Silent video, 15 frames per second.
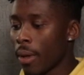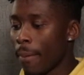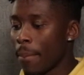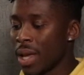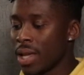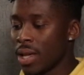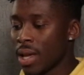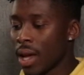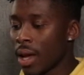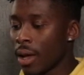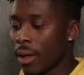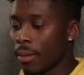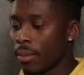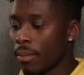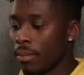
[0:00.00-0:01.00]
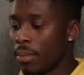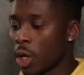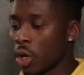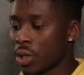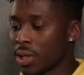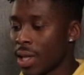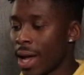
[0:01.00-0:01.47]
But yeah,
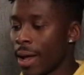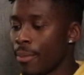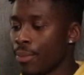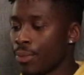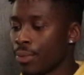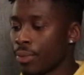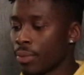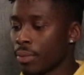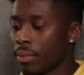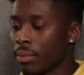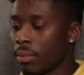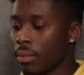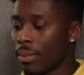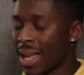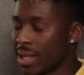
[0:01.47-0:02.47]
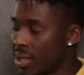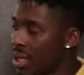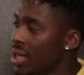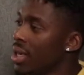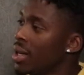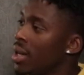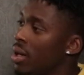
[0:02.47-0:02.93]
because like, man's
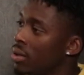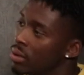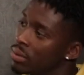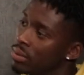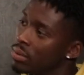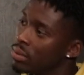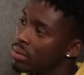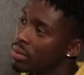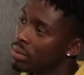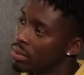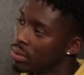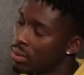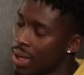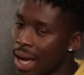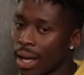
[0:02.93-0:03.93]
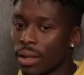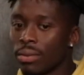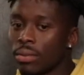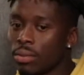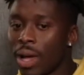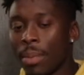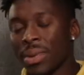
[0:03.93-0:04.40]
here now. Like
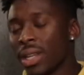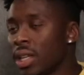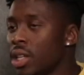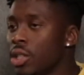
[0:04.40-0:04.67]
I'm in the